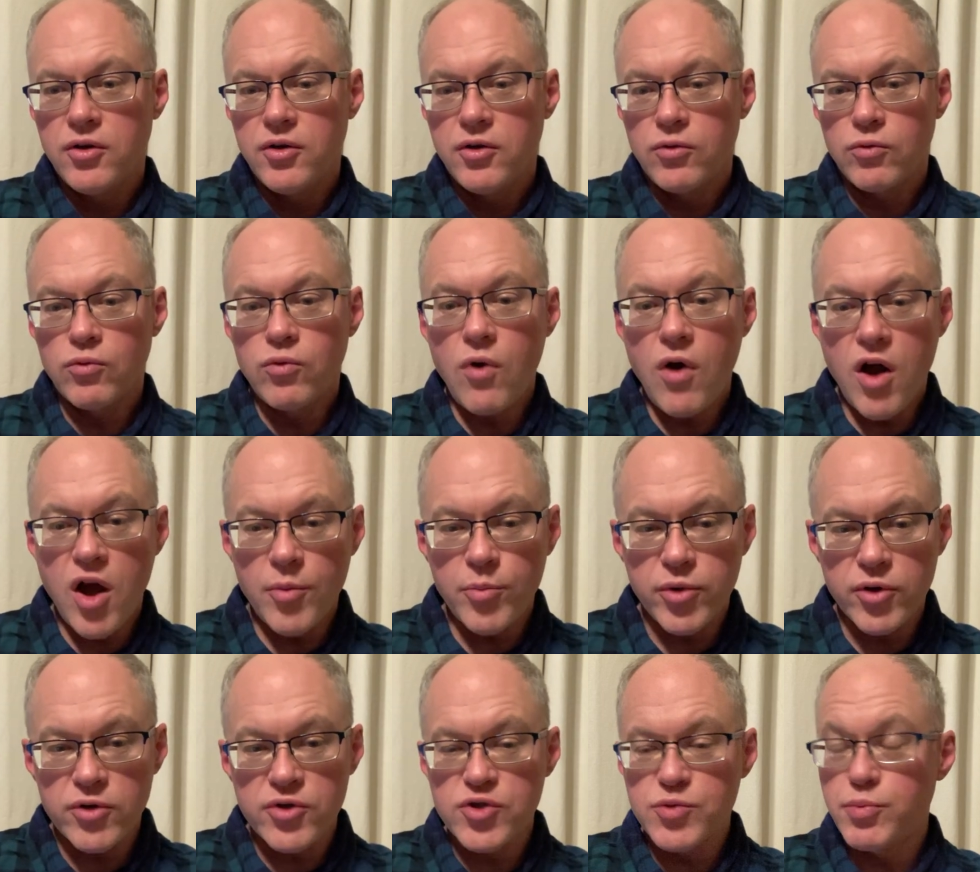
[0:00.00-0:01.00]

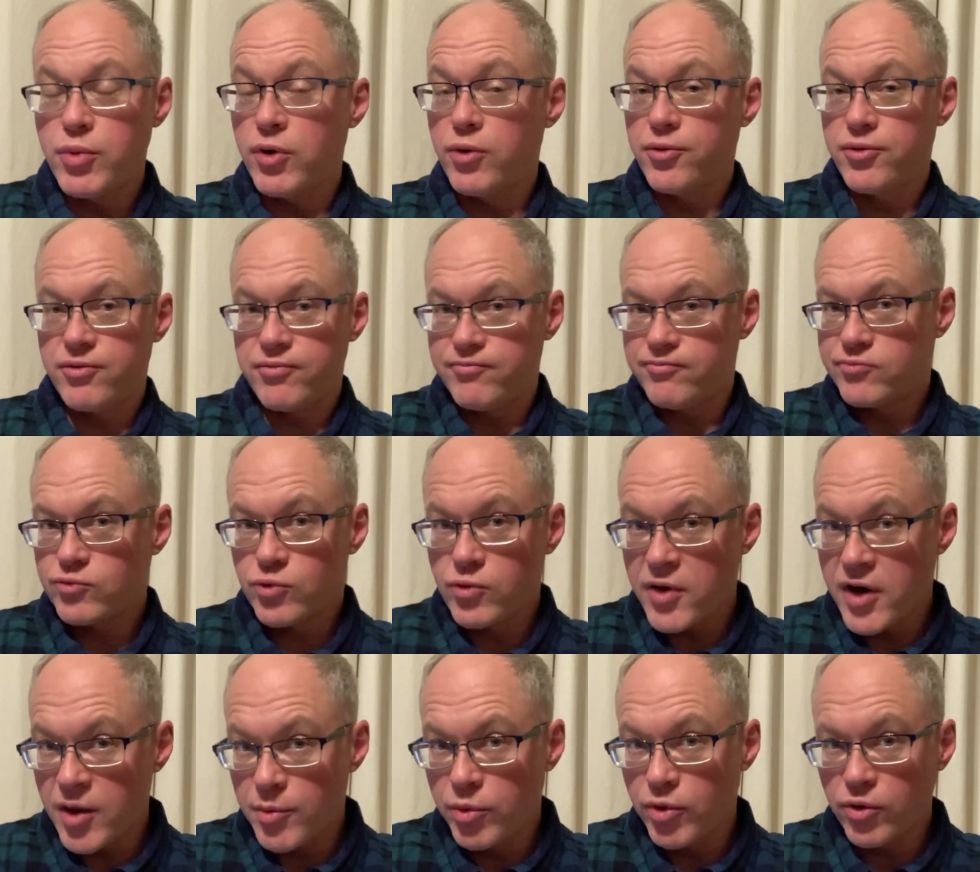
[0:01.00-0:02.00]
robbers, both
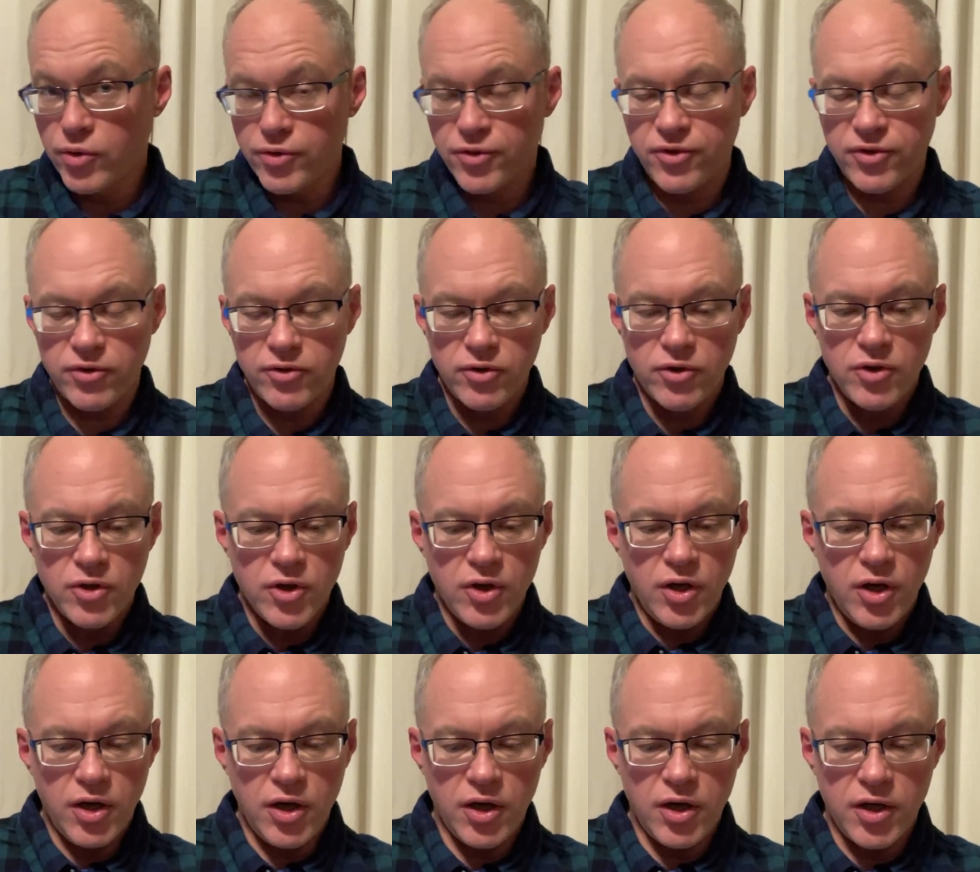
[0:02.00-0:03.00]
rebels,
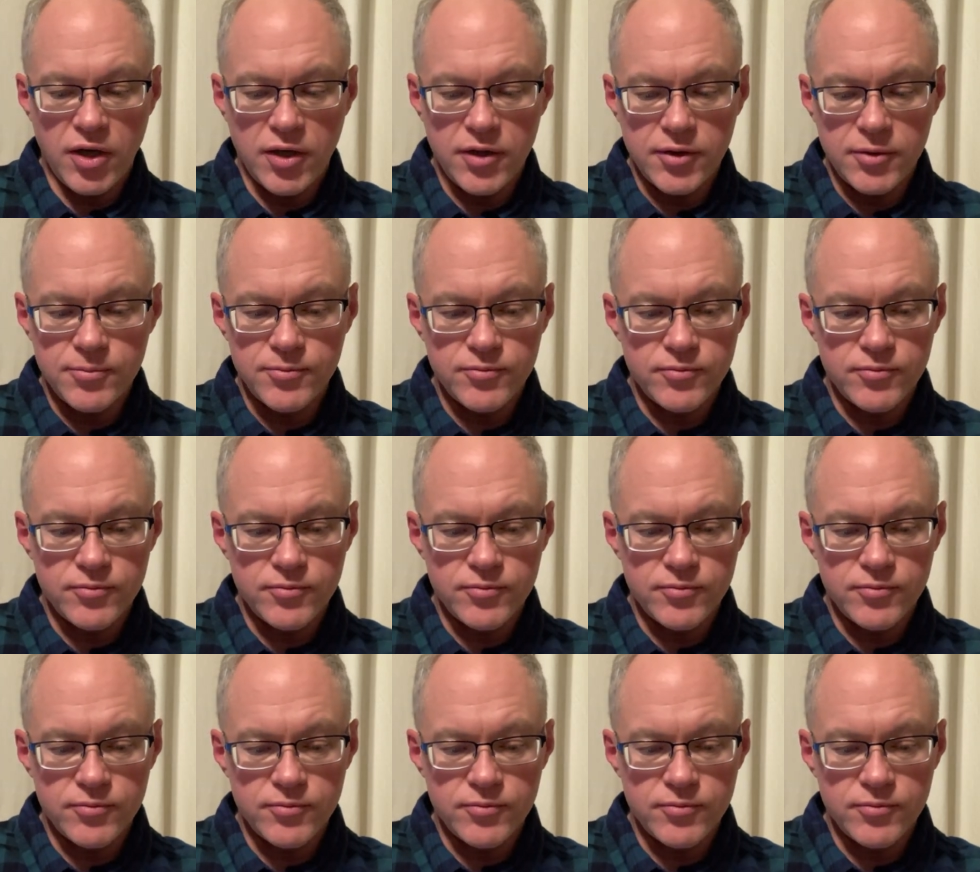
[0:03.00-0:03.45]
uh,